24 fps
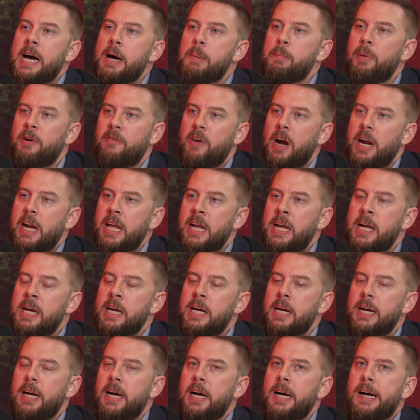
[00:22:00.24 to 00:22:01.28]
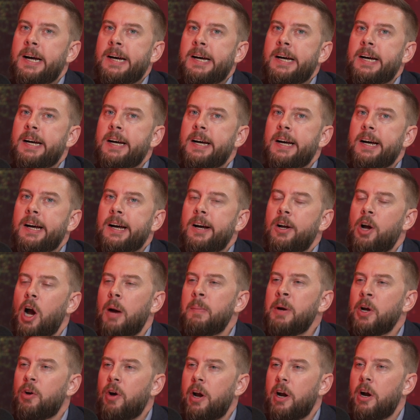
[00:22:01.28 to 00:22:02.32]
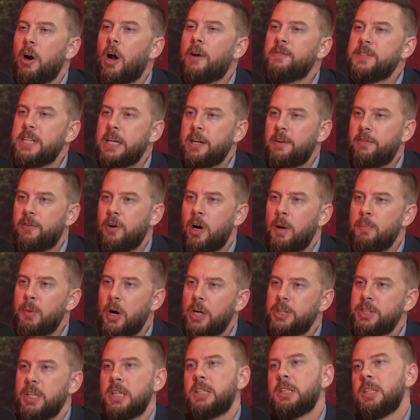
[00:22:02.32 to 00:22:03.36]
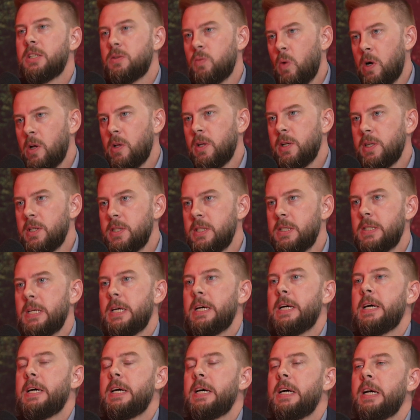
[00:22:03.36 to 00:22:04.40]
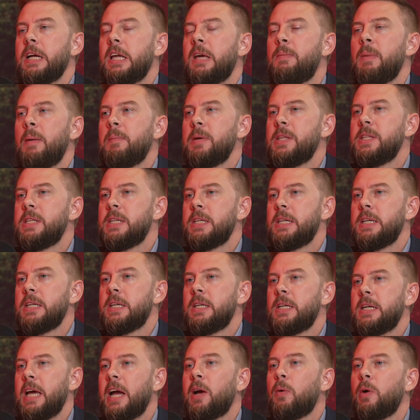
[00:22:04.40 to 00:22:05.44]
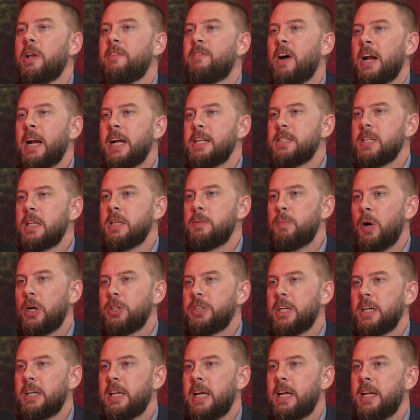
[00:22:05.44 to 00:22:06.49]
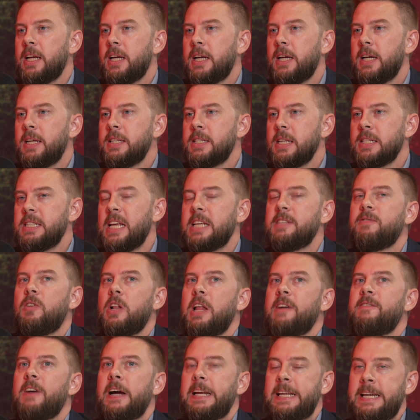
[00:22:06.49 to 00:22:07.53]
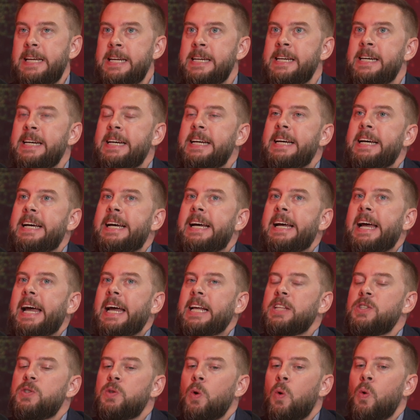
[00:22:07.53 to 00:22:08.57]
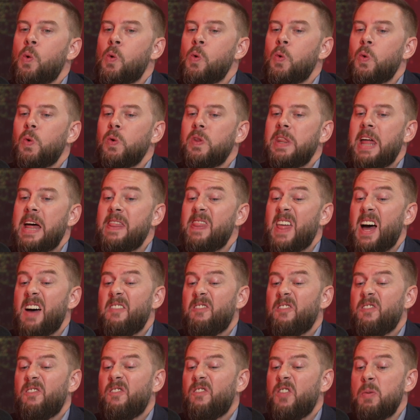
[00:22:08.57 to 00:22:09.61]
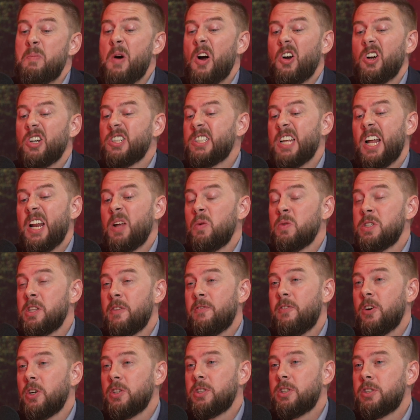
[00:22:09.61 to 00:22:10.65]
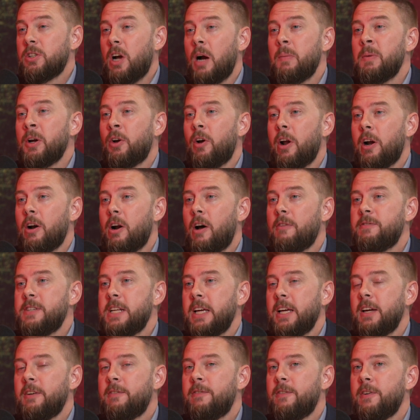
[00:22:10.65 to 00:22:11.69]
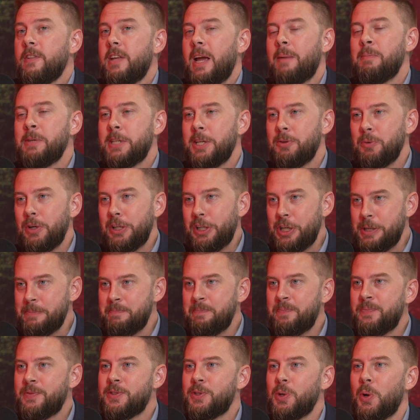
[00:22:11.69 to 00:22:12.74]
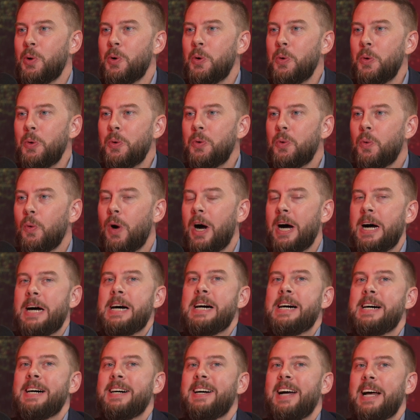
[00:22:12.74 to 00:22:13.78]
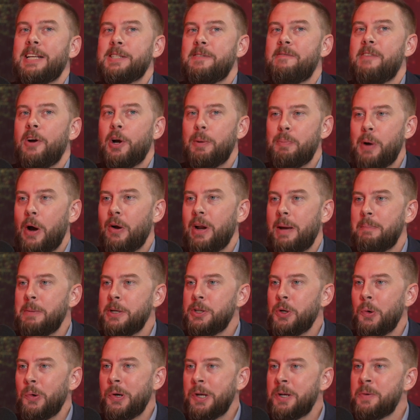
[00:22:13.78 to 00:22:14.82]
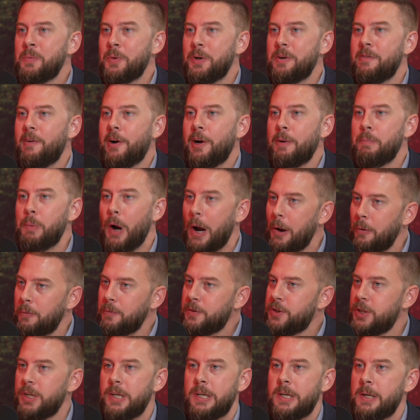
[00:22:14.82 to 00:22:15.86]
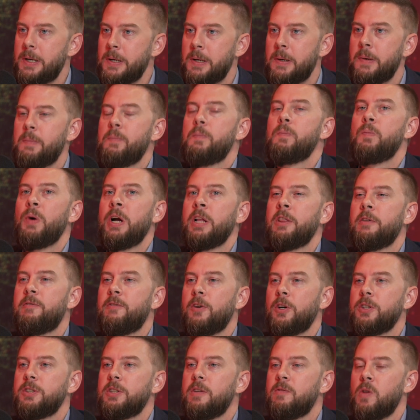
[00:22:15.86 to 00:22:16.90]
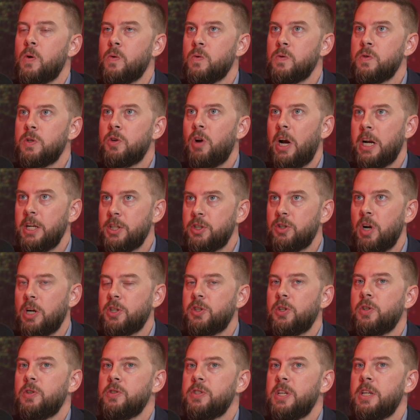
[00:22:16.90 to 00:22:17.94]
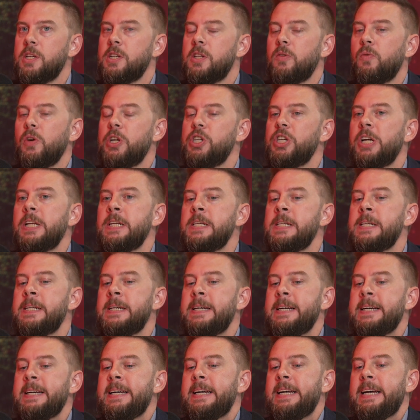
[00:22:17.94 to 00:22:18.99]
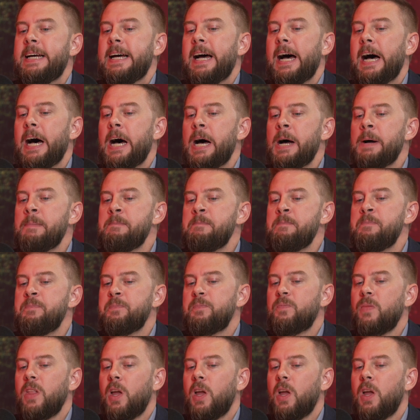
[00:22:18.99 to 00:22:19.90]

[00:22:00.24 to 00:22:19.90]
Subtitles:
providing carbon credit offtake for our project, as well as commitment to equity financing the project at a successful FID. And so that, from our understanding, was the first carbon credit offtake for the Edmonton region. So as a very proud Edmontonian, we're very proud to bring the first of those credit structures into the region. The